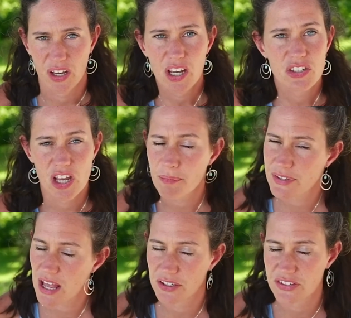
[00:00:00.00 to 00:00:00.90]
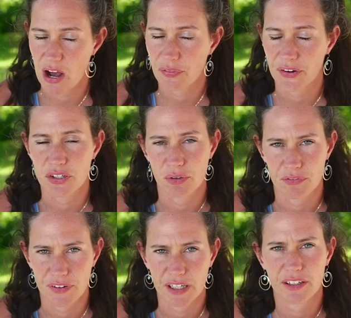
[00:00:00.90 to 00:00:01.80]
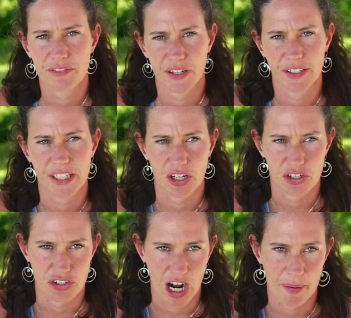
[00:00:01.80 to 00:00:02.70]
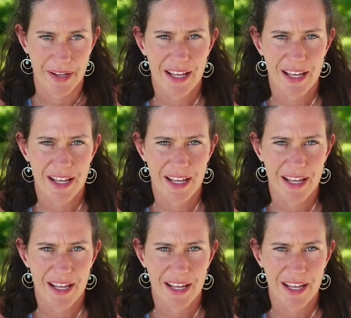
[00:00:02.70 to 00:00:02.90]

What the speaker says: Some sellers out there do a very, very good job,